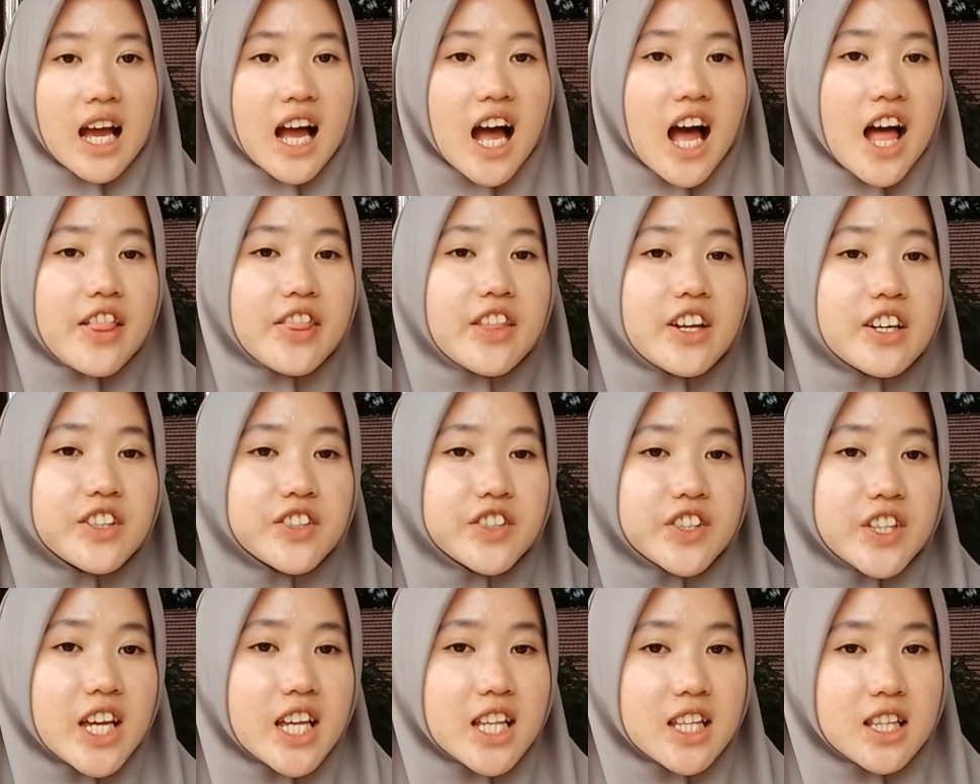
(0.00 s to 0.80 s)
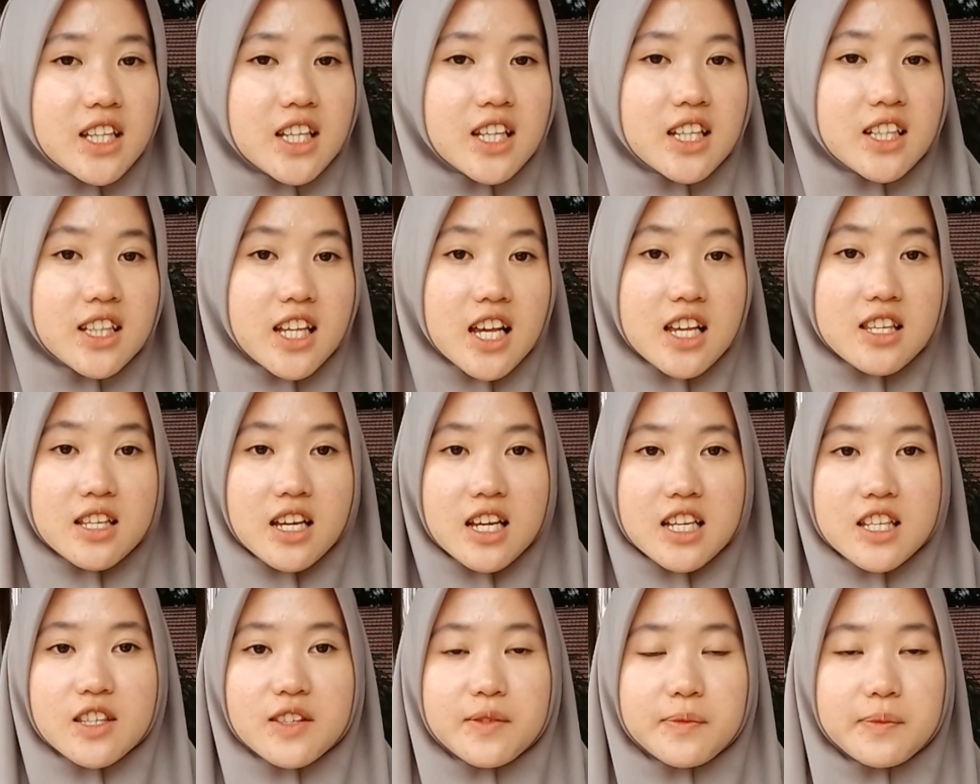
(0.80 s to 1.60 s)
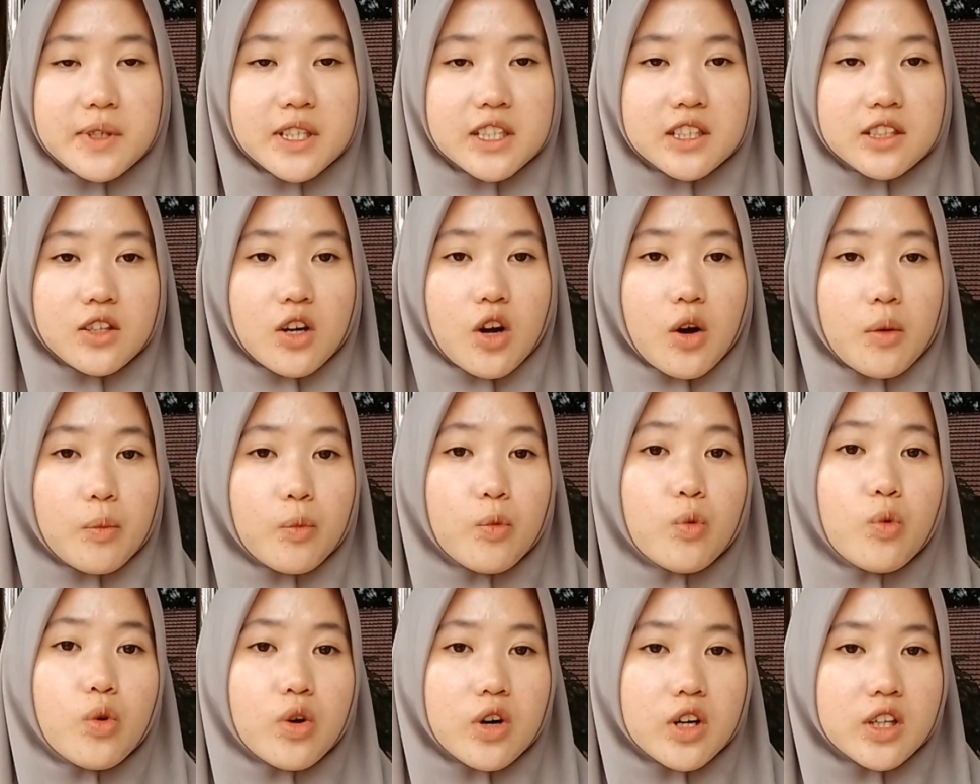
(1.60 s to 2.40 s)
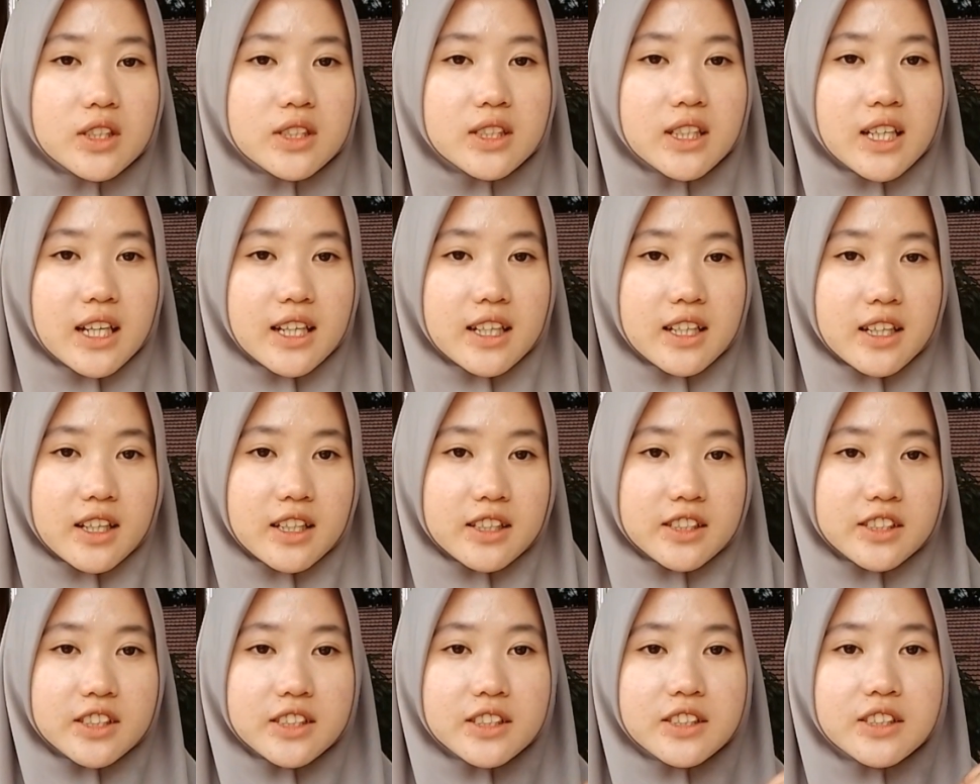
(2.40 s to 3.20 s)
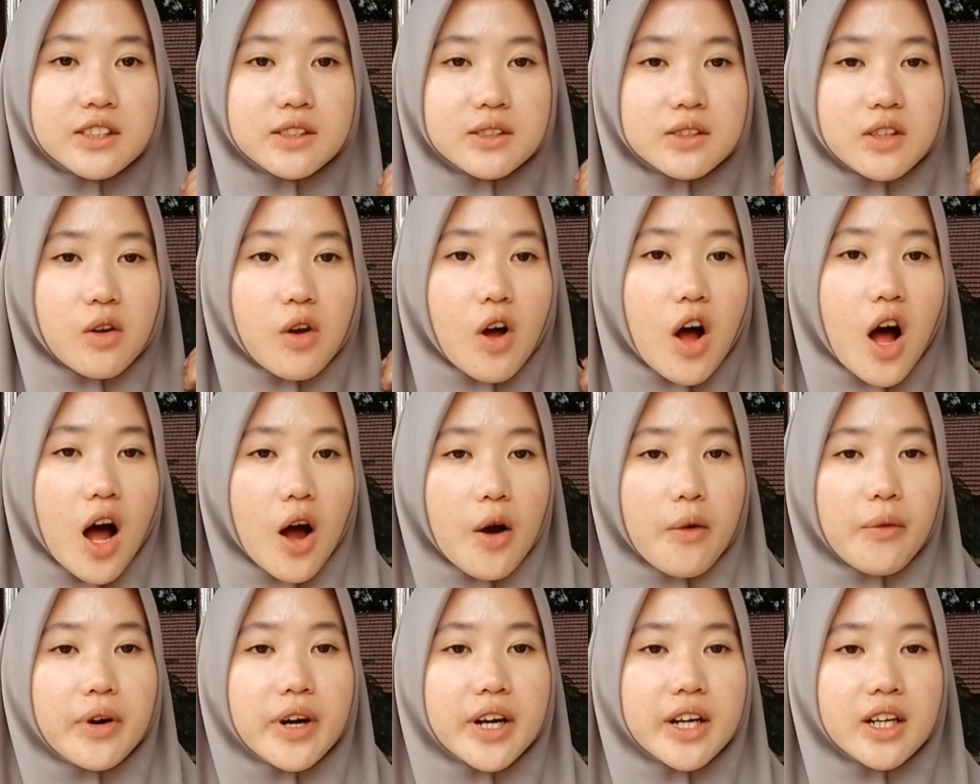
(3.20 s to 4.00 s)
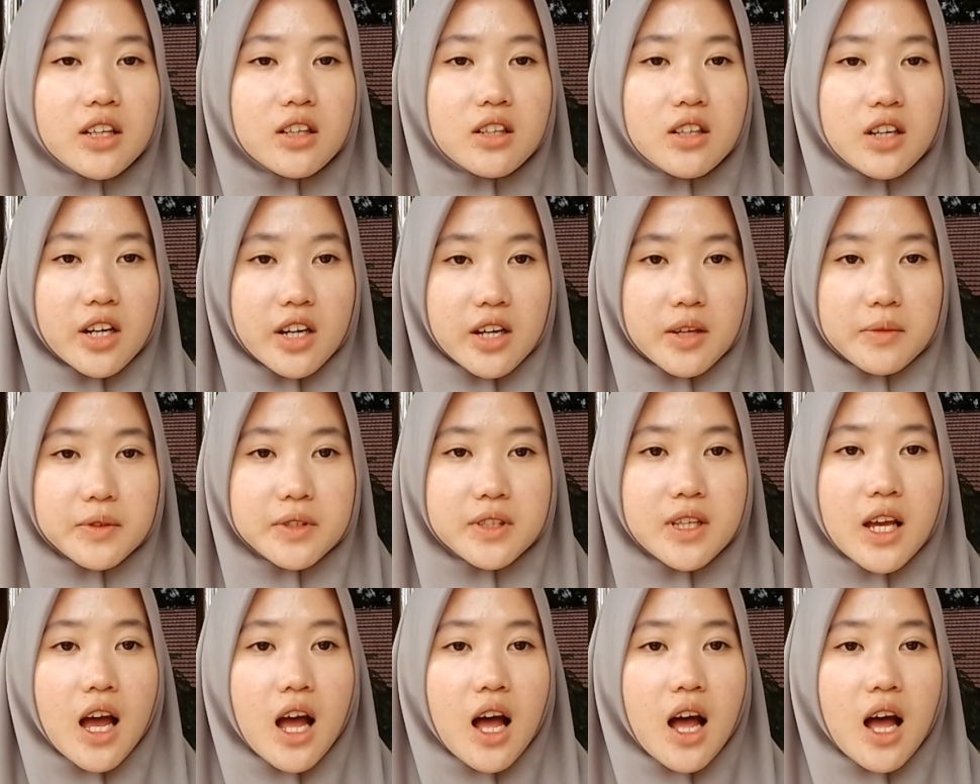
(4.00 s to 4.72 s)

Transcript: Understanding these aspects of words enhances our grasp